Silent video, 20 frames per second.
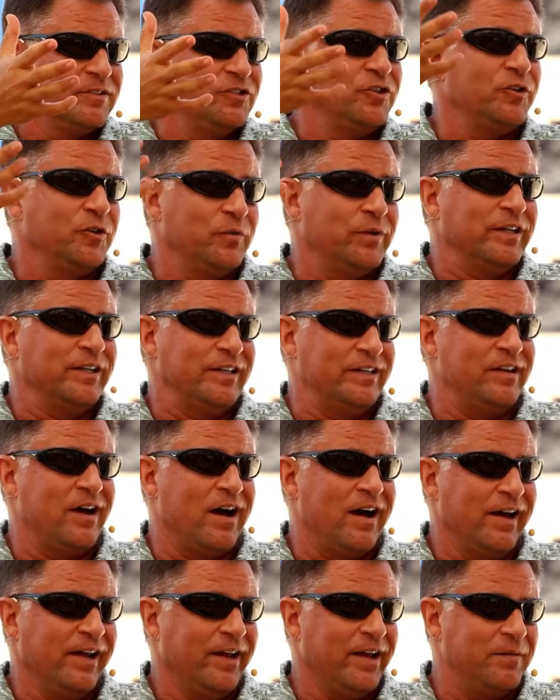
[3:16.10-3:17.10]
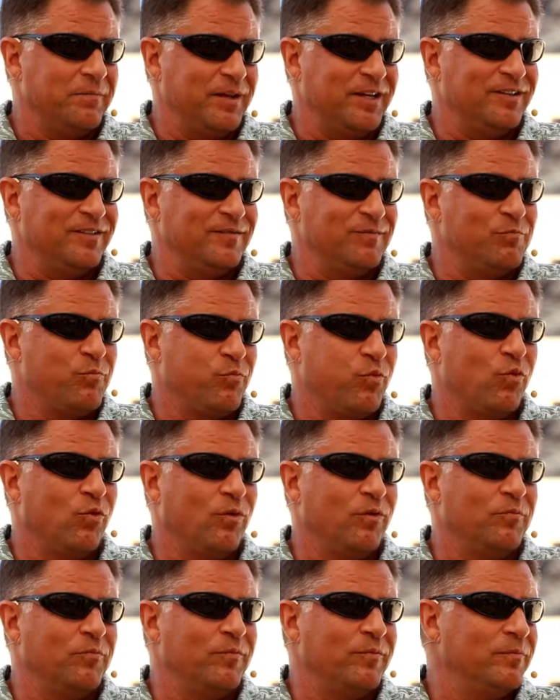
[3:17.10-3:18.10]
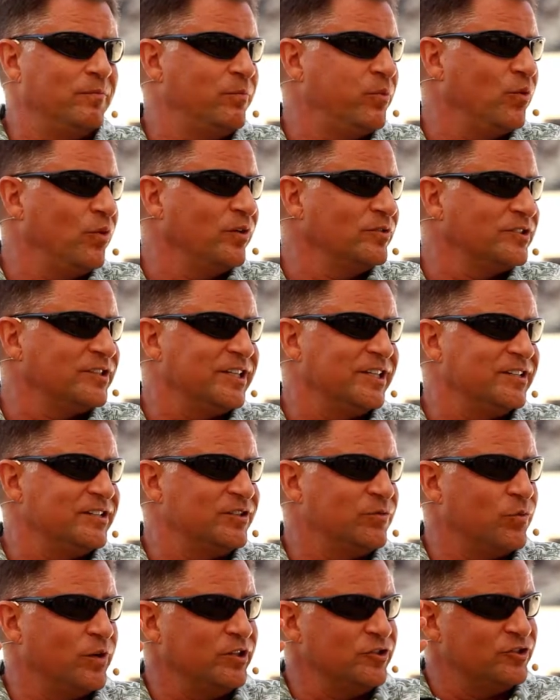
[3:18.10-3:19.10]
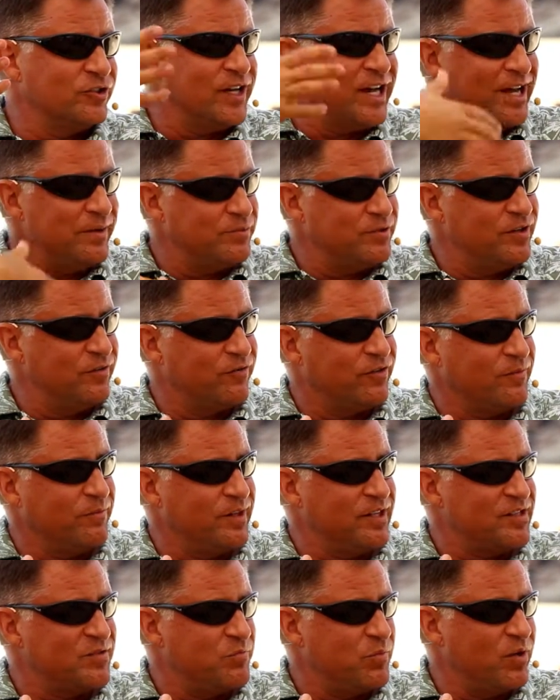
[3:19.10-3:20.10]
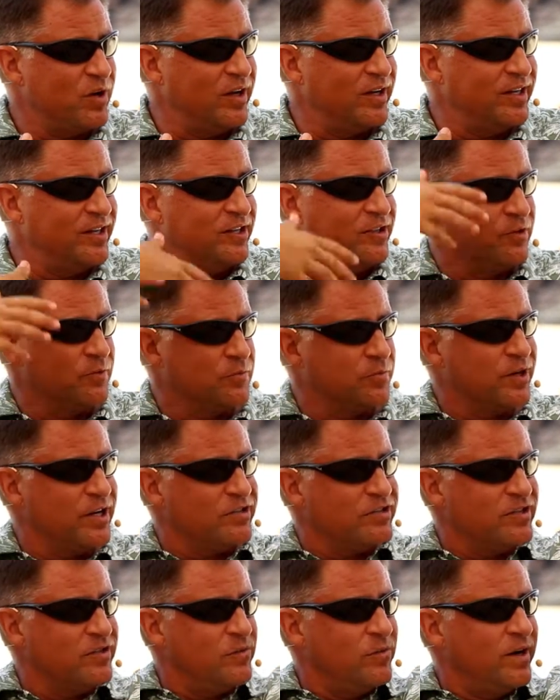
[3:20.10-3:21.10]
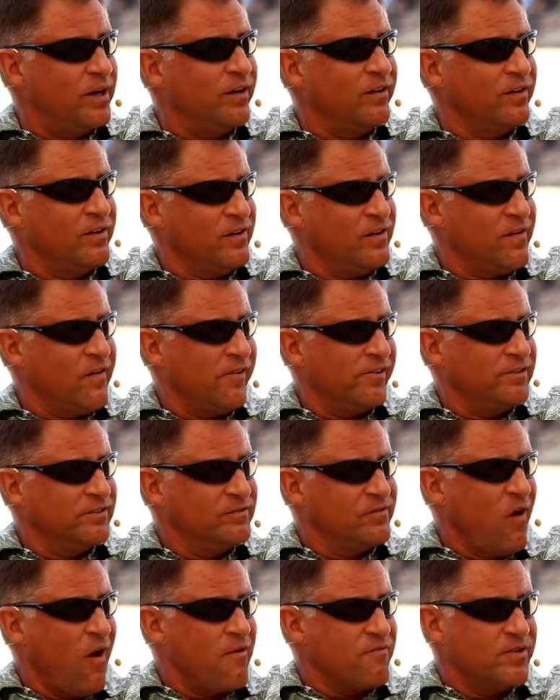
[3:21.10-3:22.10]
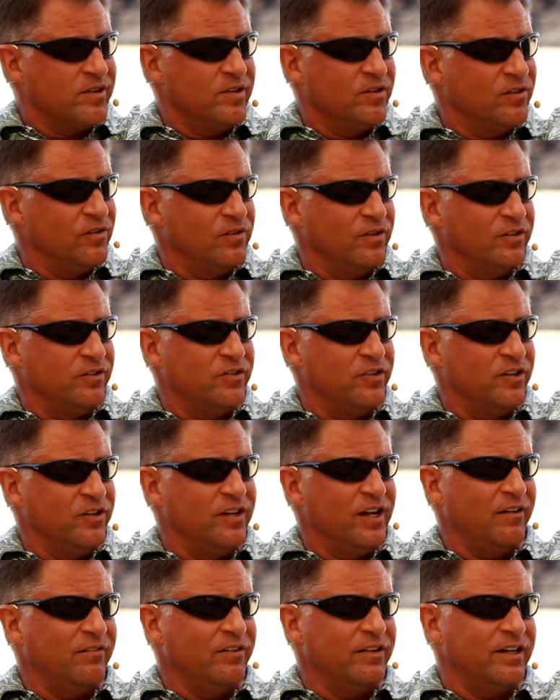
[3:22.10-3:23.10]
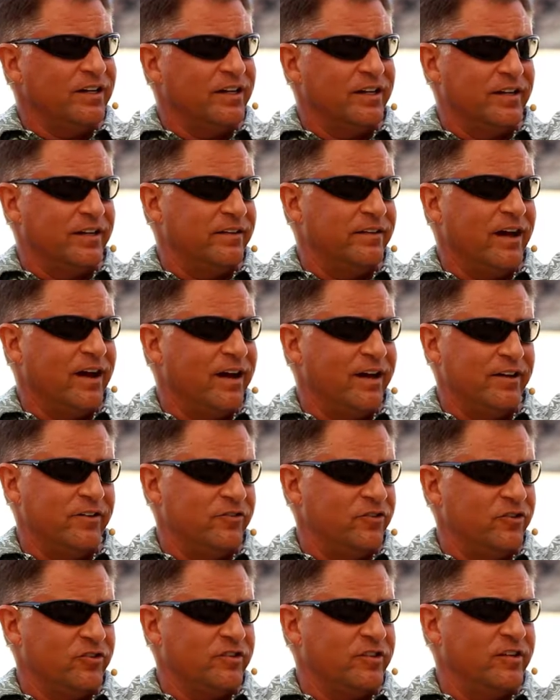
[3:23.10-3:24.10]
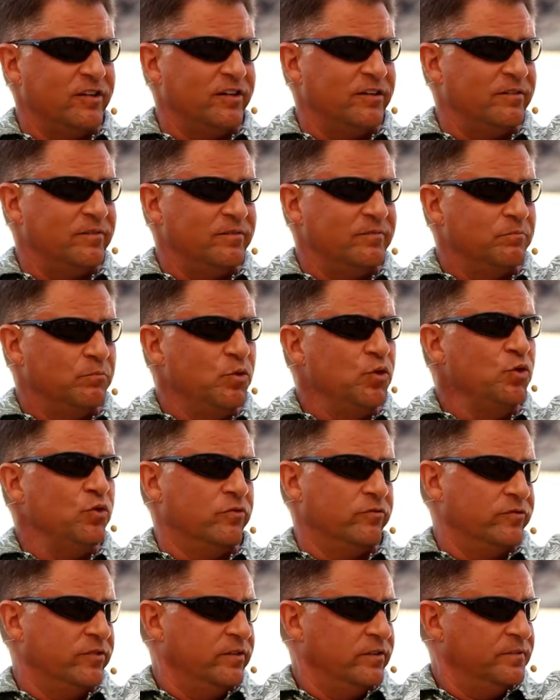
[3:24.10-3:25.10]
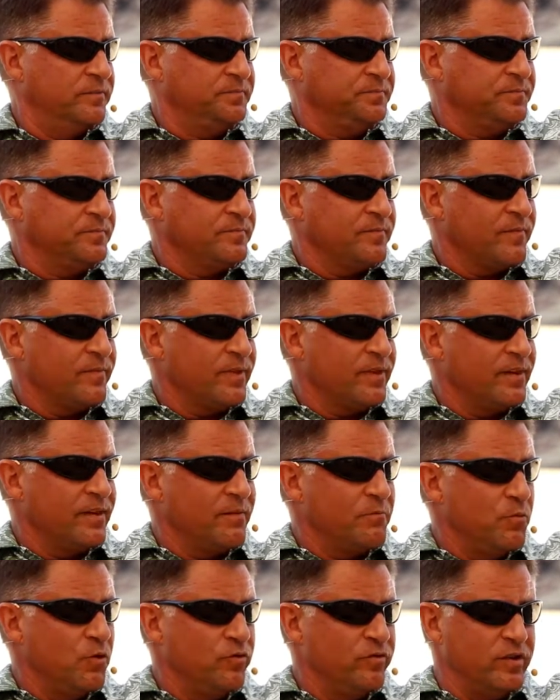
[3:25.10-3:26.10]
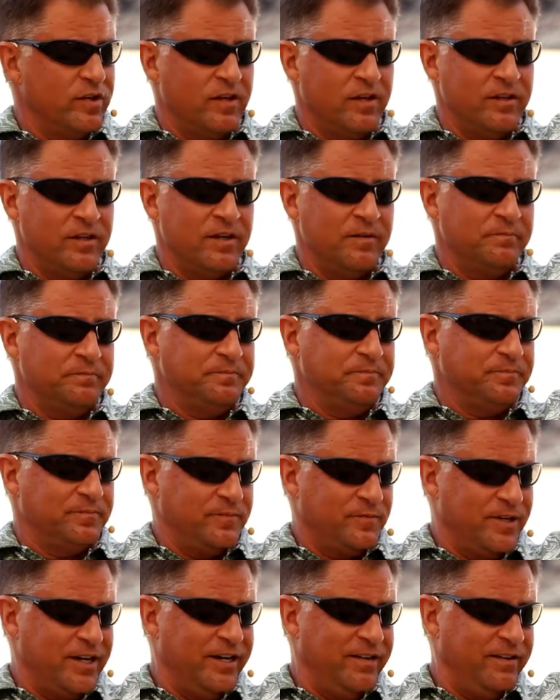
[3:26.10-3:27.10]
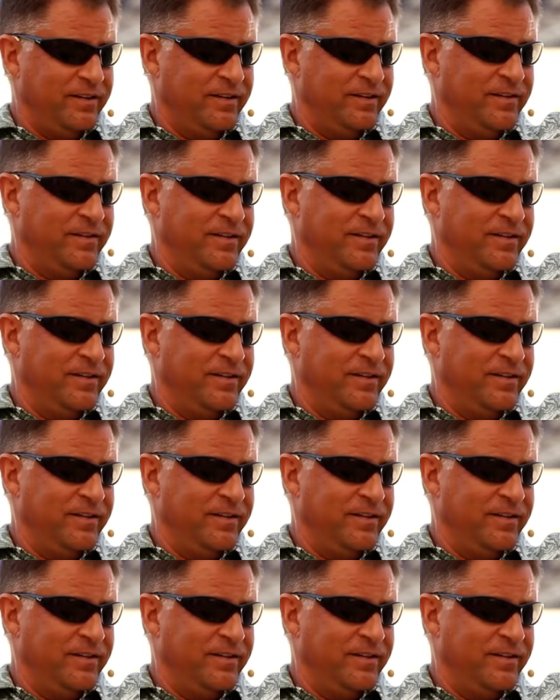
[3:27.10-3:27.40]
Do you really die? I mean, mm. pull, Paul says, once you're absent from this body, you're present where? With the Lord. With the Lord. So you're not really going to die. You're just going to move. Moving on up, right?